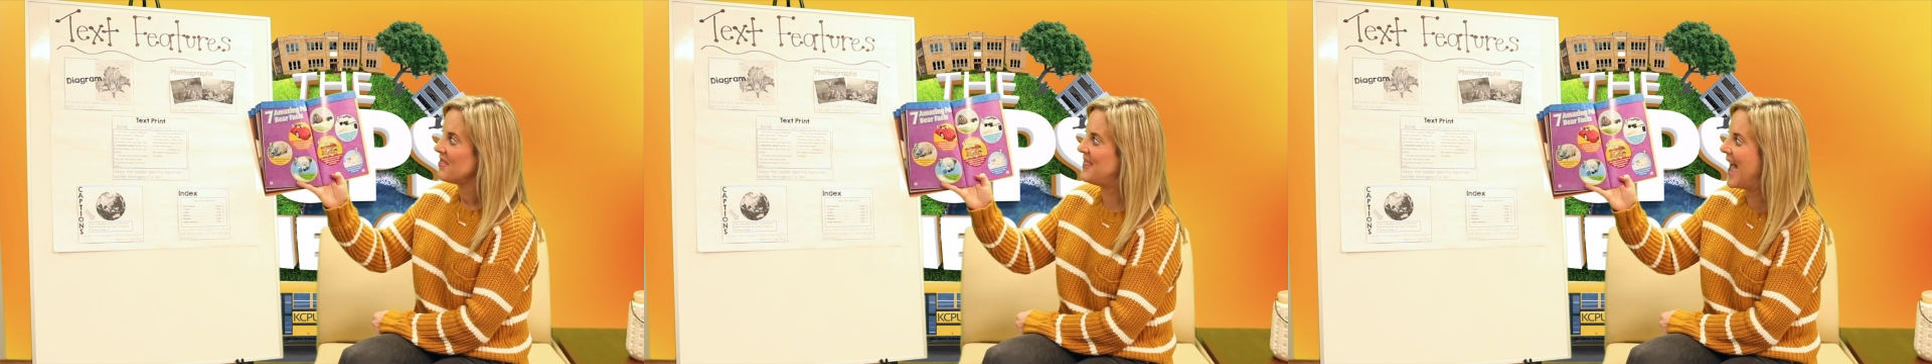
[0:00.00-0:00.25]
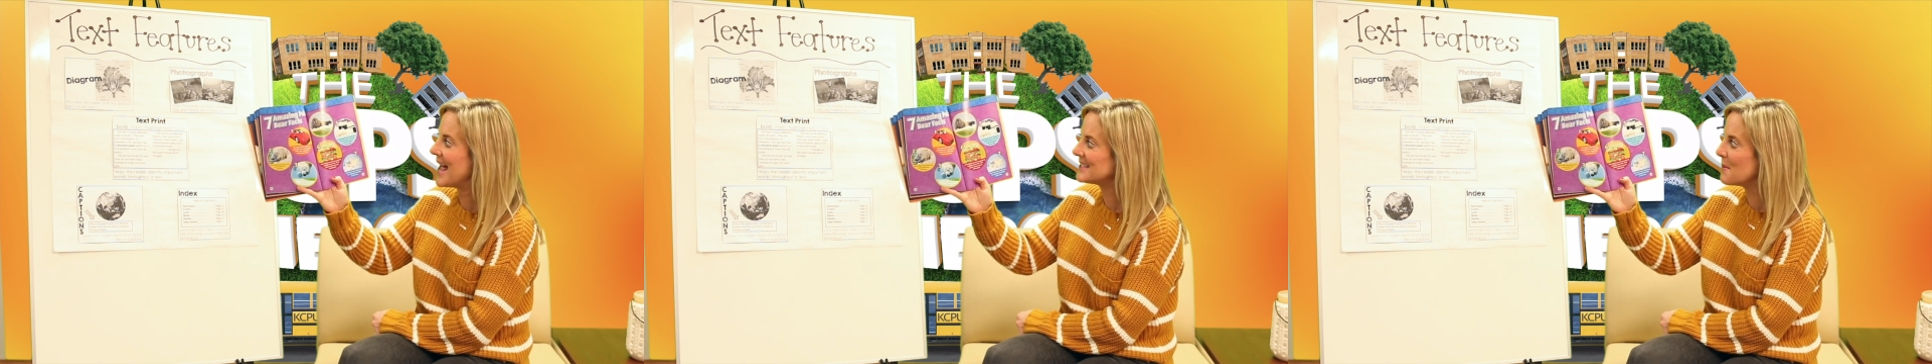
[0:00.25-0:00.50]

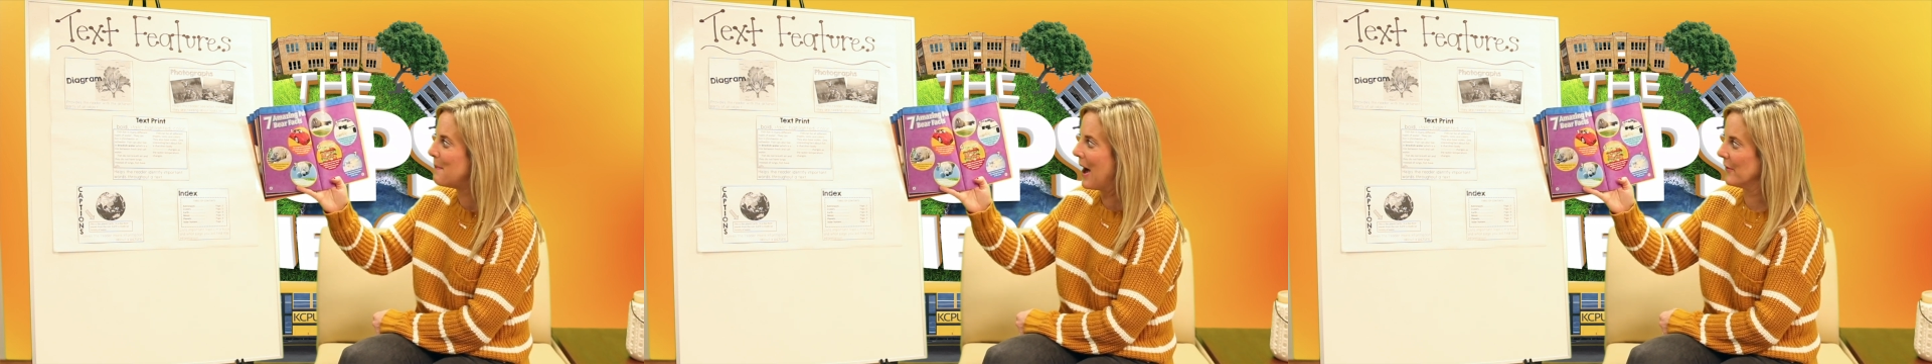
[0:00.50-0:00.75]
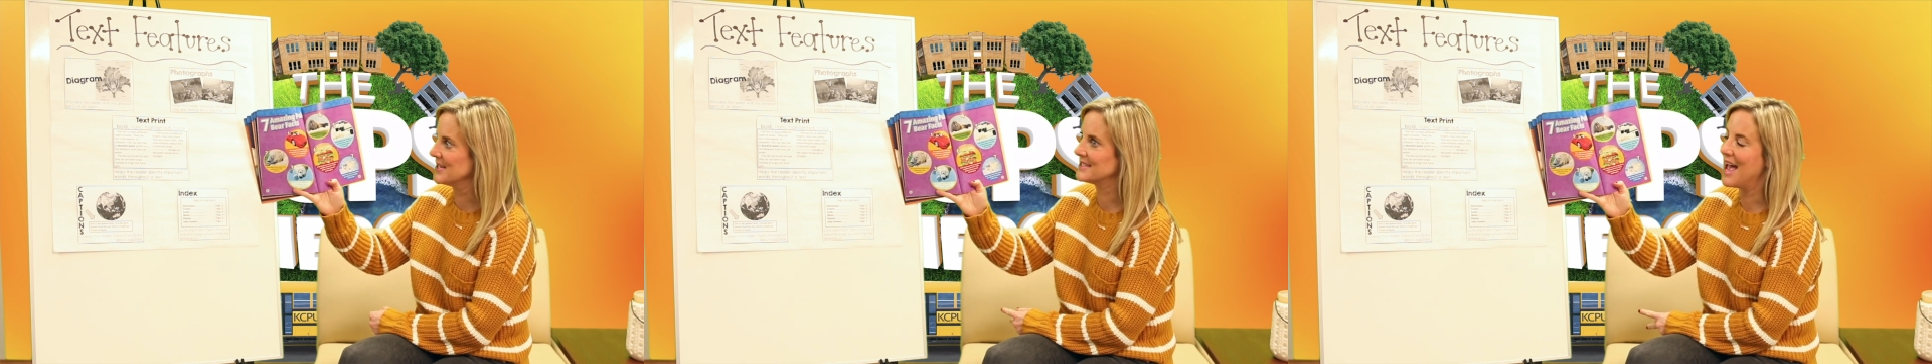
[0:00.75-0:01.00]
That's
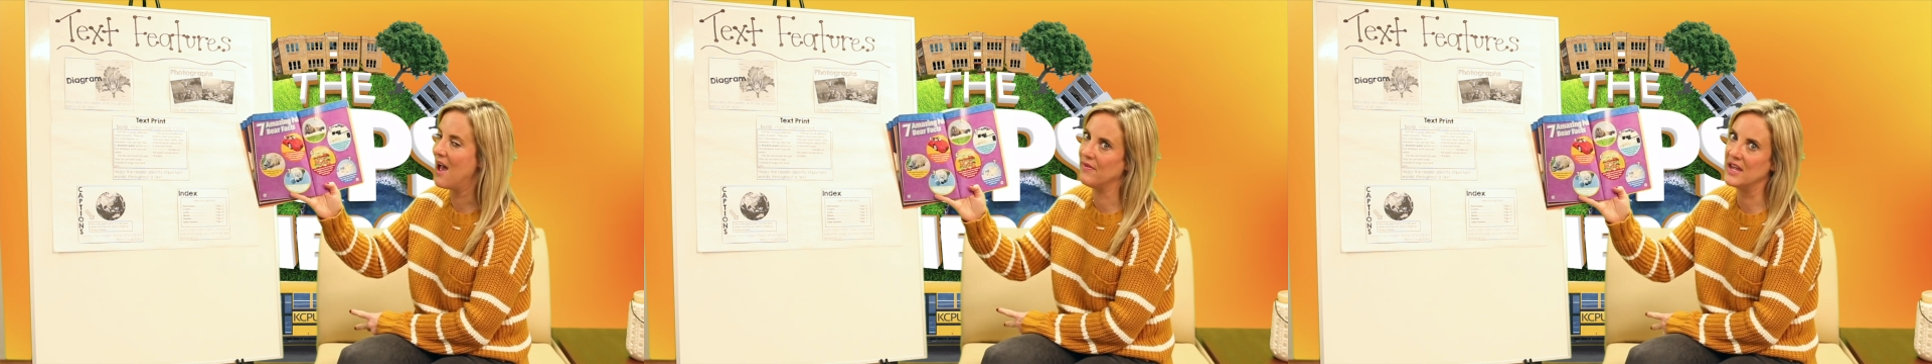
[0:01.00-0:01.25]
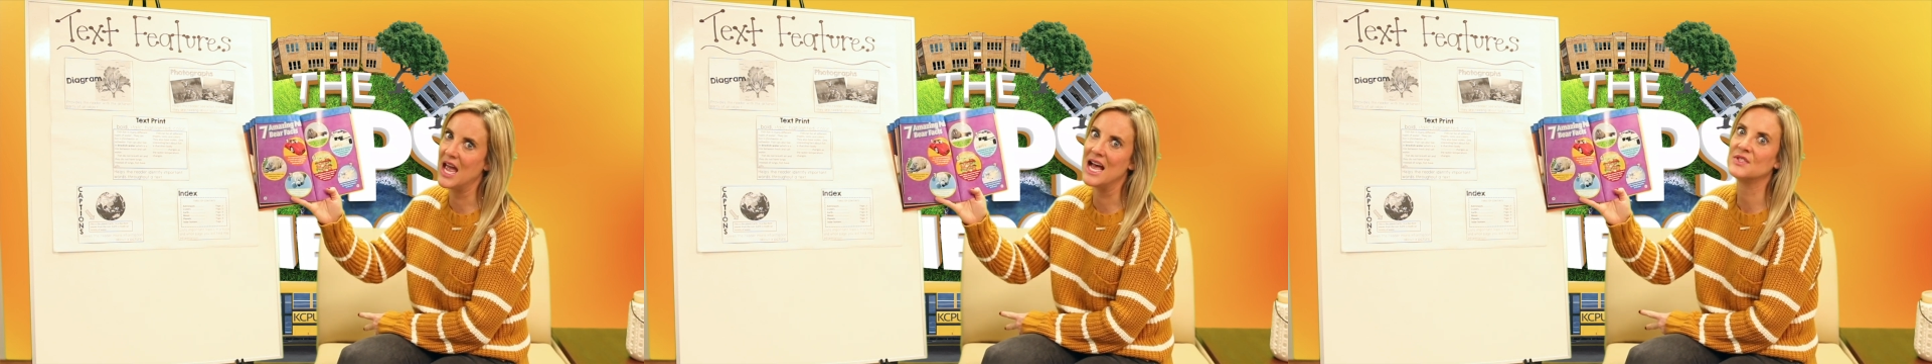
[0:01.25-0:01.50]
about as
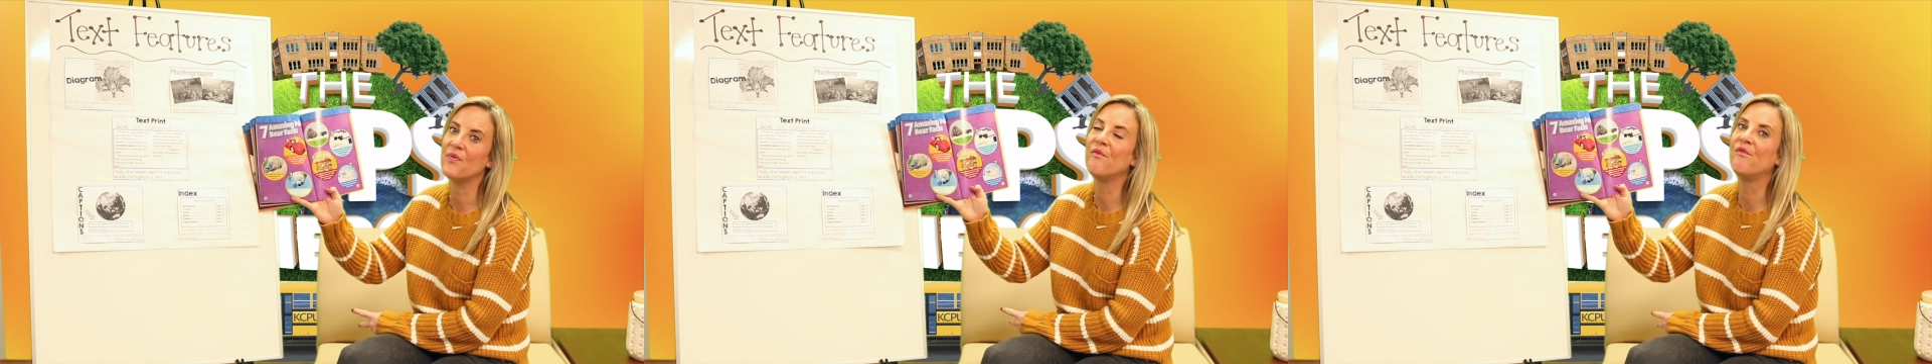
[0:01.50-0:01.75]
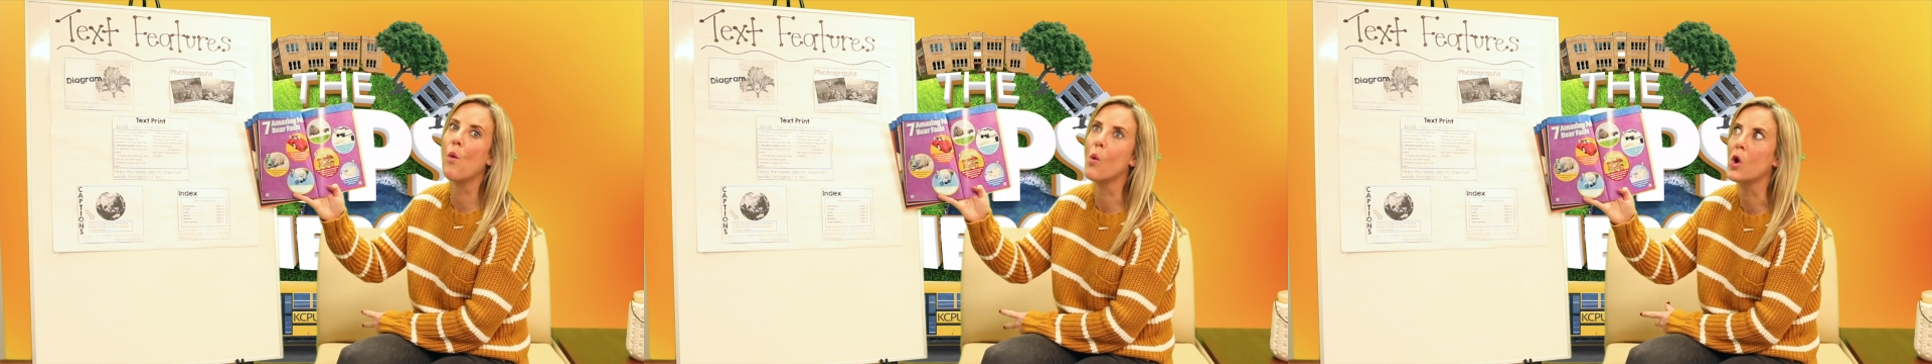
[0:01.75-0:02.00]
heavy as
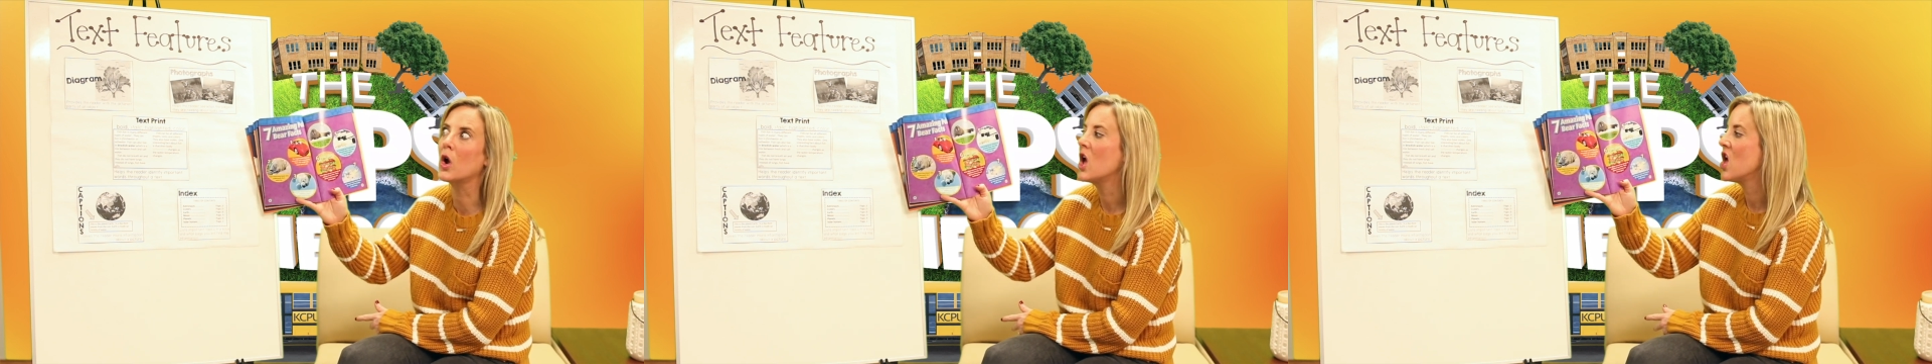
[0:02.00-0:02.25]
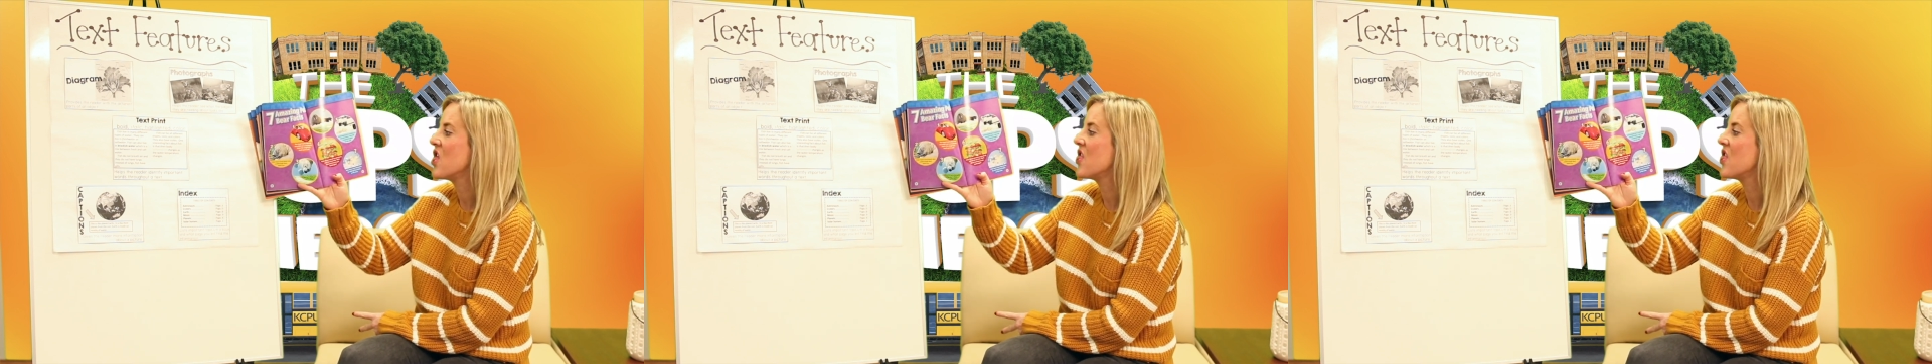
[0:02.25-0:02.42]
400